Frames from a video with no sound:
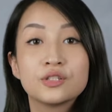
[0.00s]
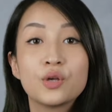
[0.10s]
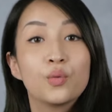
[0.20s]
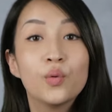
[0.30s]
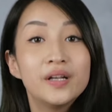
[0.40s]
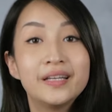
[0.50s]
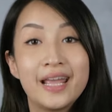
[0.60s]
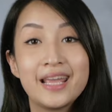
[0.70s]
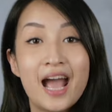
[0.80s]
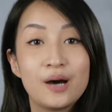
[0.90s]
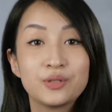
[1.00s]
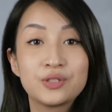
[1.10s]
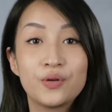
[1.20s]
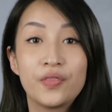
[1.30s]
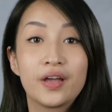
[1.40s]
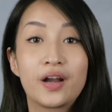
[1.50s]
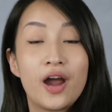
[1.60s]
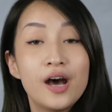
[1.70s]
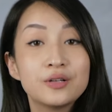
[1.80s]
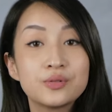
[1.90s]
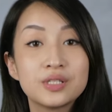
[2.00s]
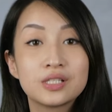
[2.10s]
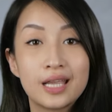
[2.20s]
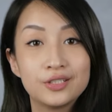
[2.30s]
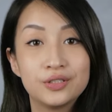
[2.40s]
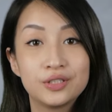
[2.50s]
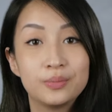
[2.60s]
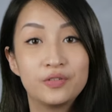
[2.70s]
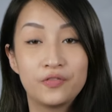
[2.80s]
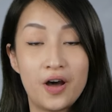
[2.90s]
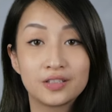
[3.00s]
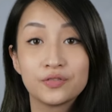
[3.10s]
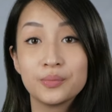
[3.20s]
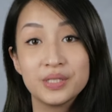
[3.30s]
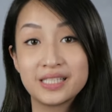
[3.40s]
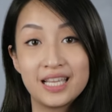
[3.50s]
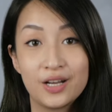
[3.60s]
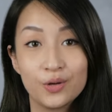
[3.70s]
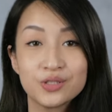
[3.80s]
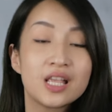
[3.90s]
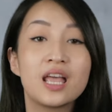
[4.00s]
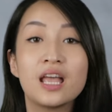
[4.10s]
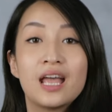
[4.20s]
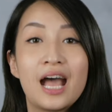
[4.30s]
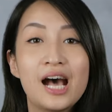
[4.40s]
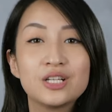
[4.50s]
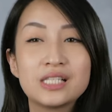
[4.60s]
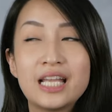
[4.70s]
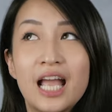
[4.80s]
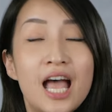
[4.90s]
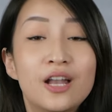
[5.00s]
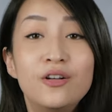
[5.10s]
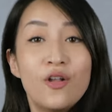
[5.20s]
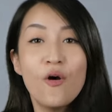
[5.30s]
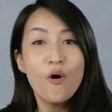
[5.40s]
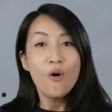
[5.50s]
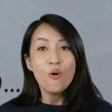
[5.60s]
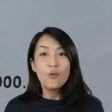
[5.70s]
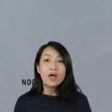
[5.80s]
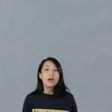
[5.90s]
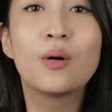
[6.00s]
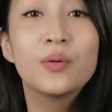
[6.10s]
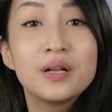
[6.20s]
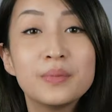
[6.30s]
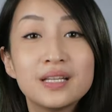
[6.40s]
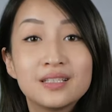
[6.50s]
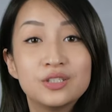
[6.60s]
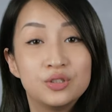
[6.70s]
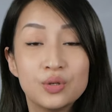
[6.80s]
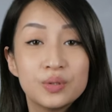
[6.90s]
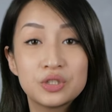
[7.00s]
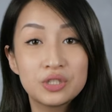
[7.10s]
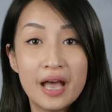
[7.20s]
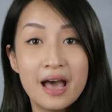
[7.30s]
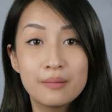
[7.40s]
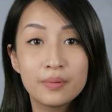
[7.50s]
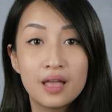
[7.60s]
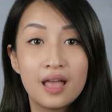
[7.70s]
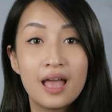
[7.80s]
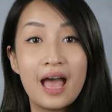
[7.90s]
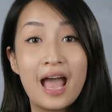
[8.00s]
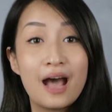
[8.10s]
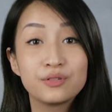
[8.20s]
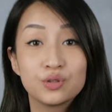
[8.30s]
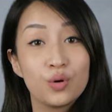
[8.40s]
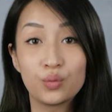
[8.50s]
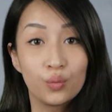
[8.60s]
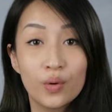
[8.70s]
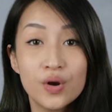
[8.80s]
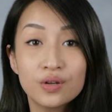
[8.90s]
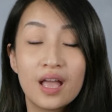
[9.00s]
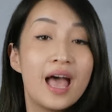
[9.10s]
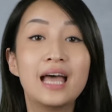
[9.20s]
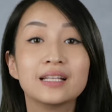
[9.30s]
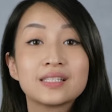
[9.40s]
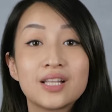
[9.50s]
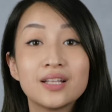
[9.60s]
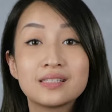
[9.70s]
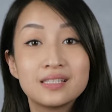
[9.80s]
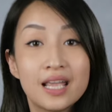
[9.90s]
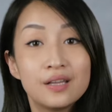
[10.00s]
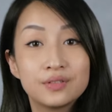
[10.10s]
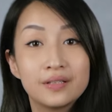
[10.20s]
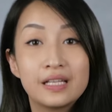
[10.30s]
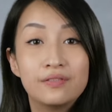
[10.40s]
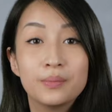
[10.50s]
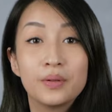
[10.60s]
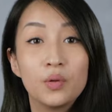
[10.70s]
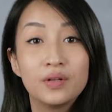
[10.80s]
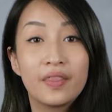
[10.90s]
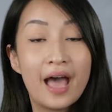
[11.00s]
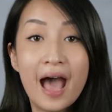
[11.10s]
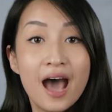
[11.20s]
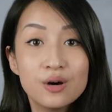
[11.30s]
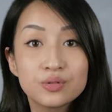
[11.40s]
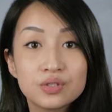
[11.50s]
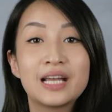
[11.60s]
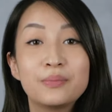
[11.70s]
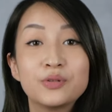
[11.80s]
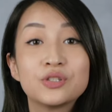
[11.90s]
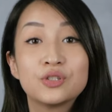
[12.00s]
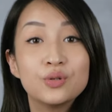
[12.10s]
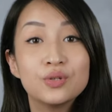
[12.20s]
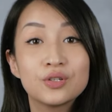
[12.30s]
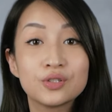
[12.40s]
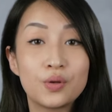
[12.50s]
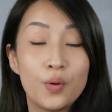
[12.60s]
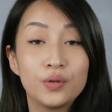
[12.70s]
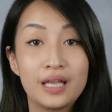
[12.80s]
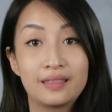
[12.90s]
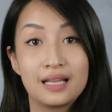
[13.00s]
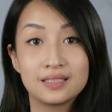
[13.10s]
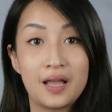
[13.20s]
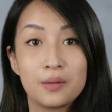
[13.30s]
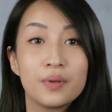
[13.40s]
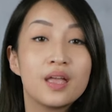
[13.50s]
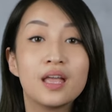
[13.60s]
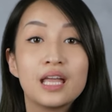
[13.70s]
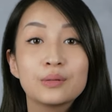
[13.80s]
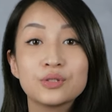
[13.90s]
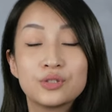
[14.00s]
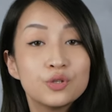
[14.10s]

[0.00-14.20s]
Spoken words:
So one day, I was told that our house was scheduled to be fogged for mosquitoes. I was like, no, what am I gonna do with Chap? I have to go to work, and it's not safe to leave him alone in the house. Chap was 2 years old at that time. He was